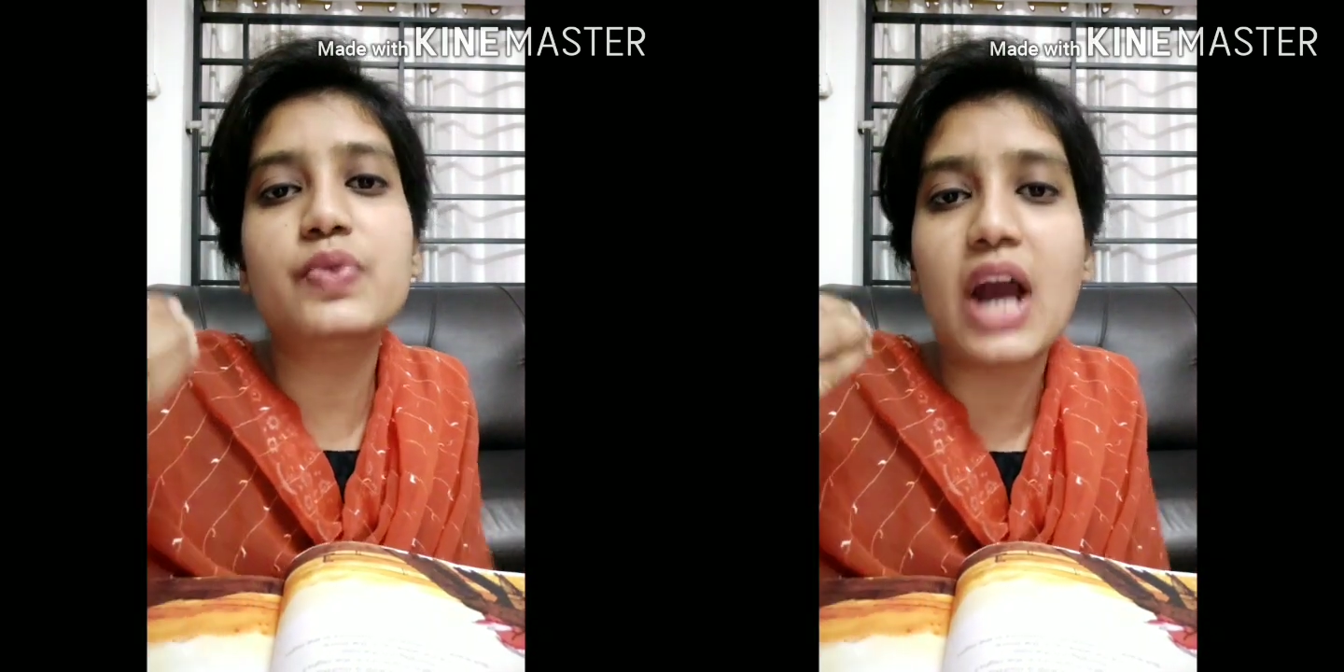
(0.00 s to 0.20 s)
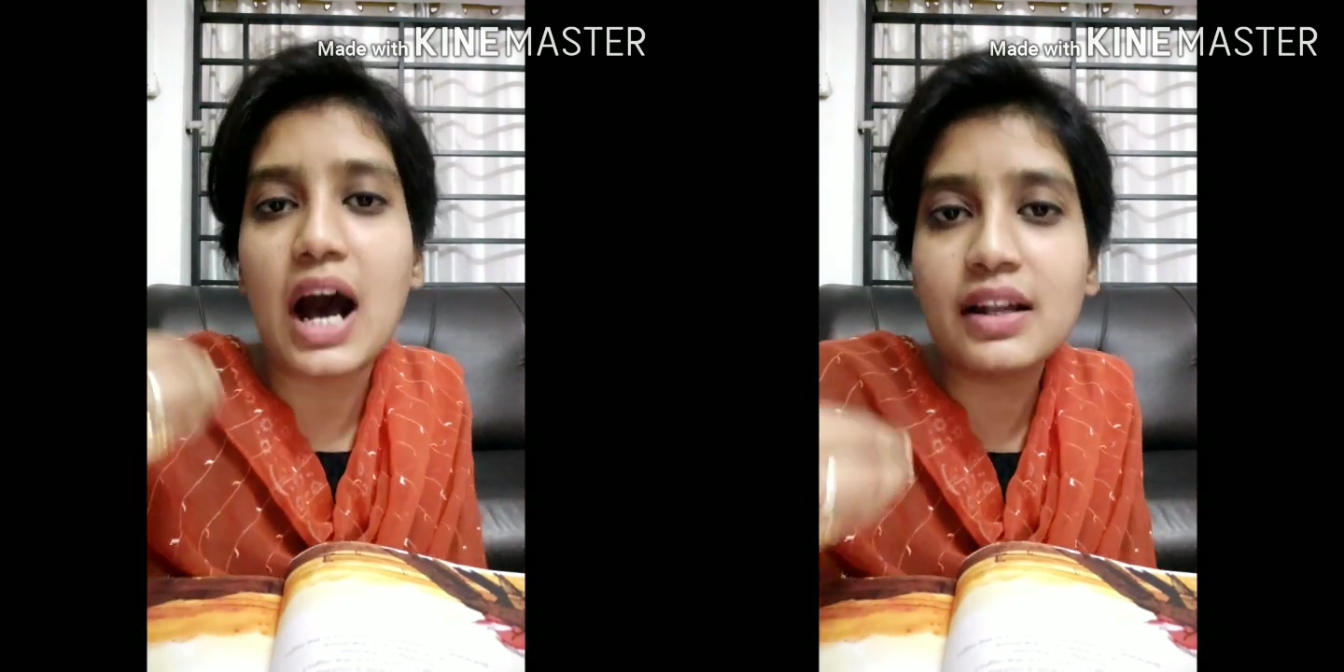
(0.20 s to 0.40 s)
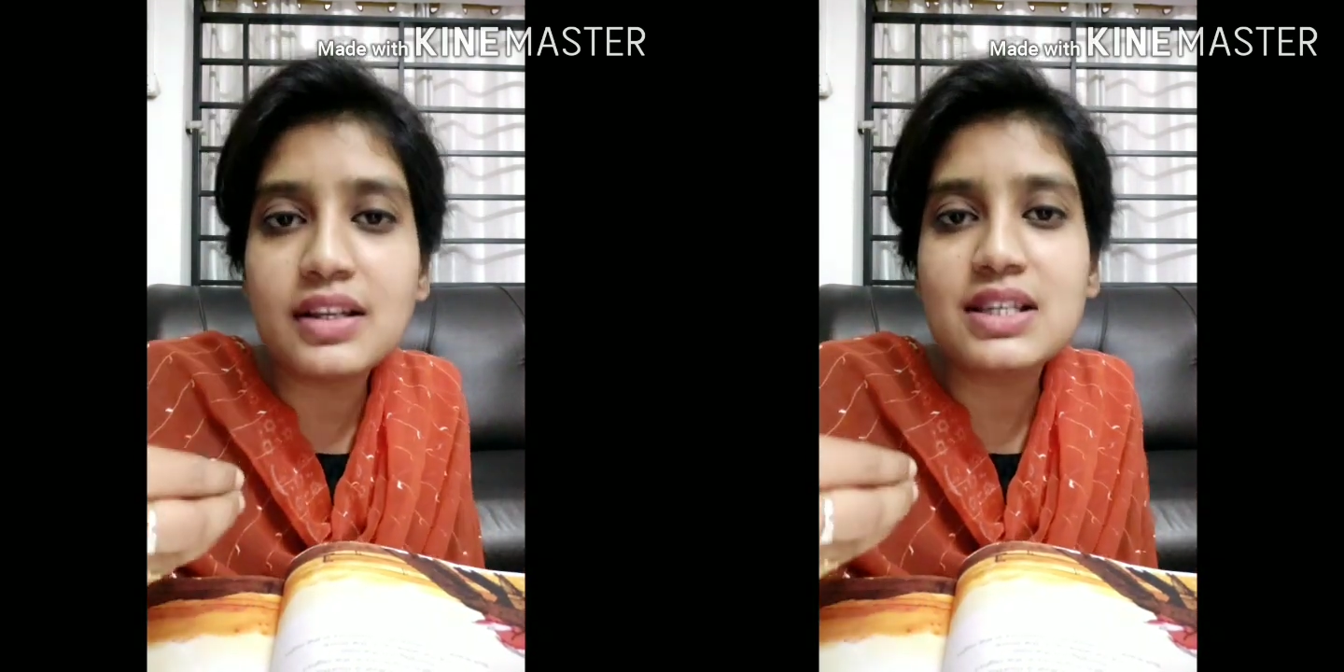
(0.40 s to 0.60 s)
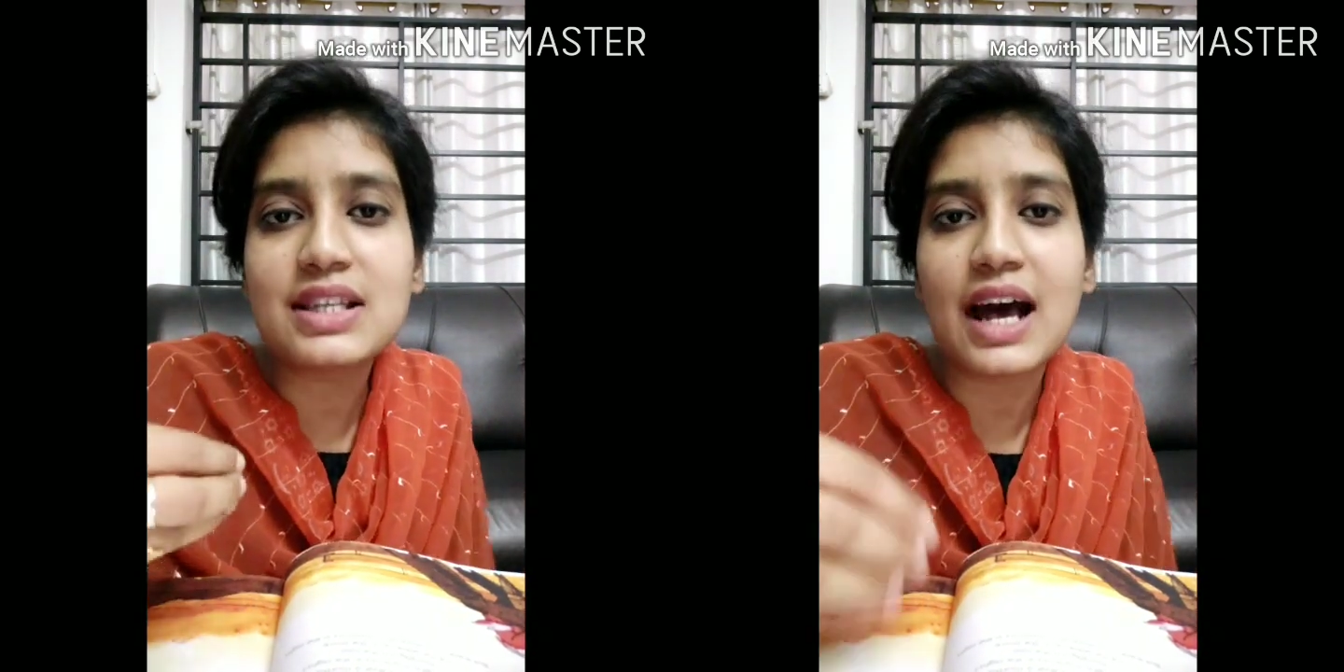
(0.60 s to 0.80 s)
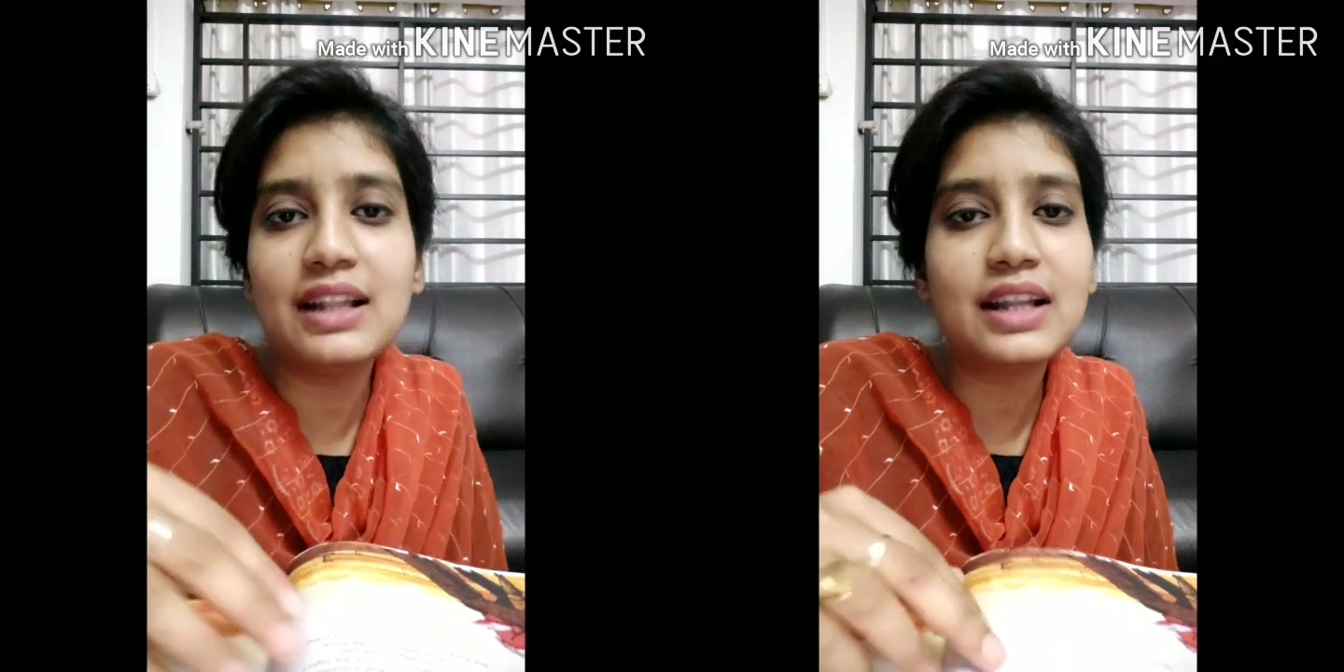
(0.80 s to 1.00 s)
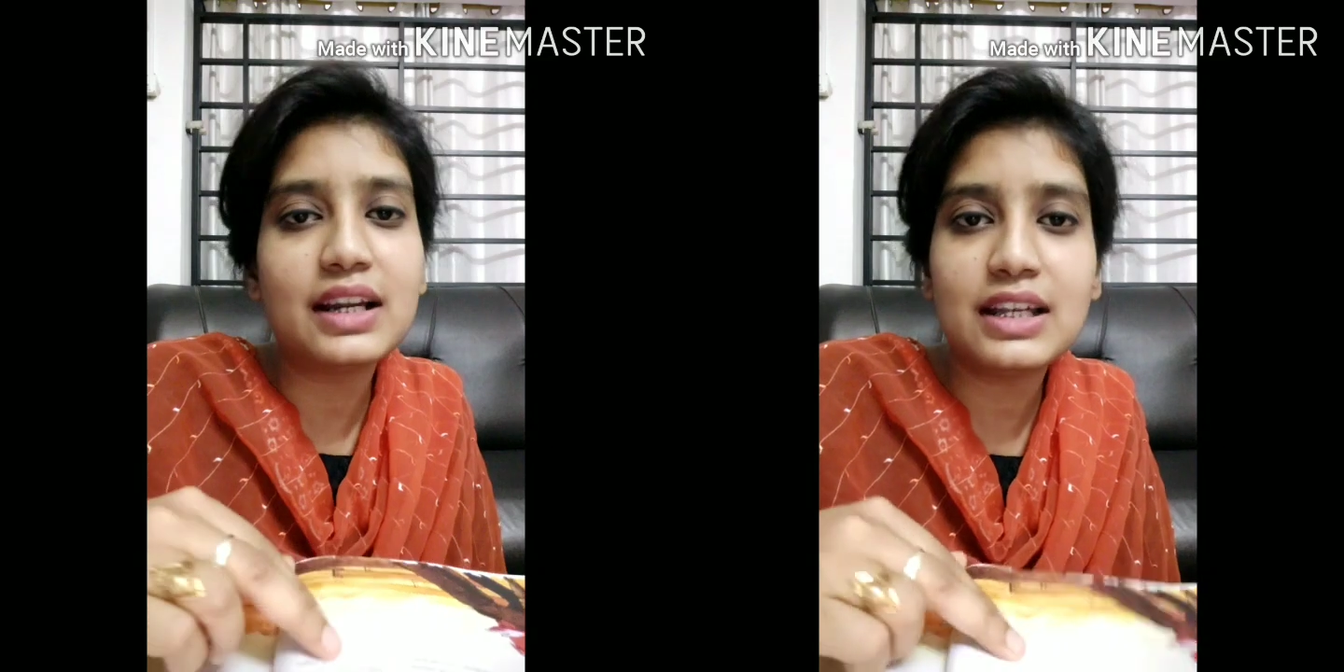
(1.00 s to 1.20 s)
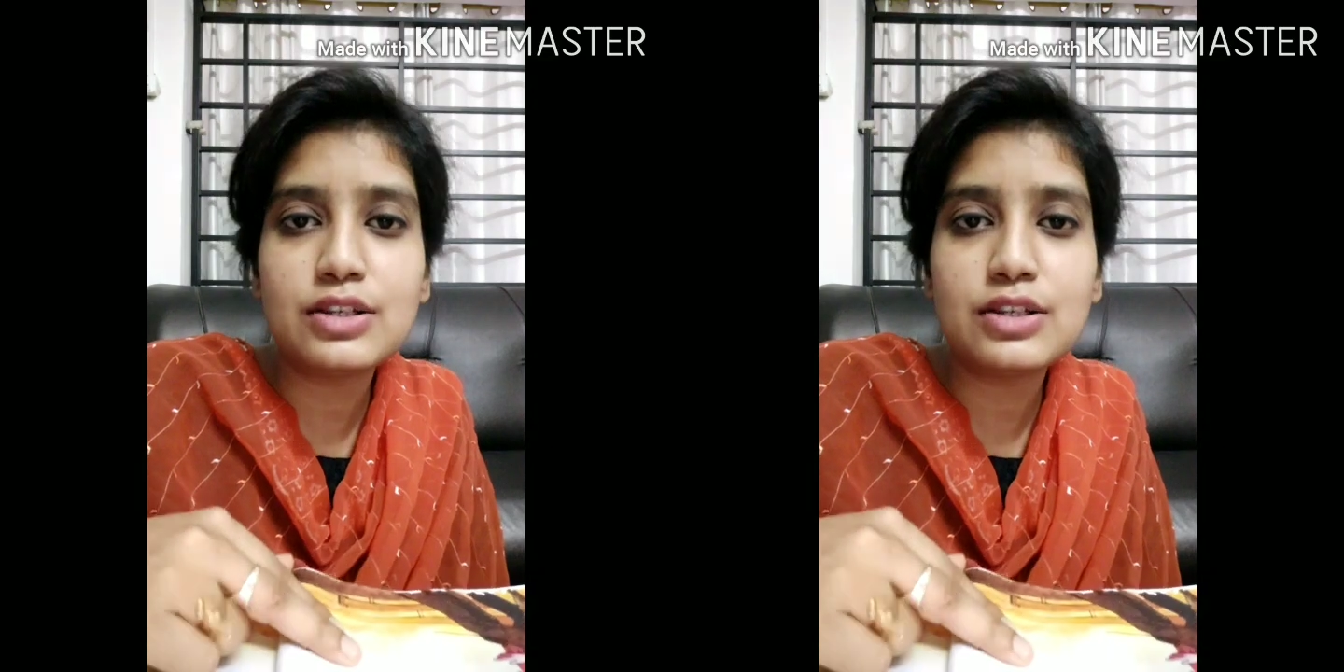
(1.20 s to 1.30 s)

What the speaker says: we understand that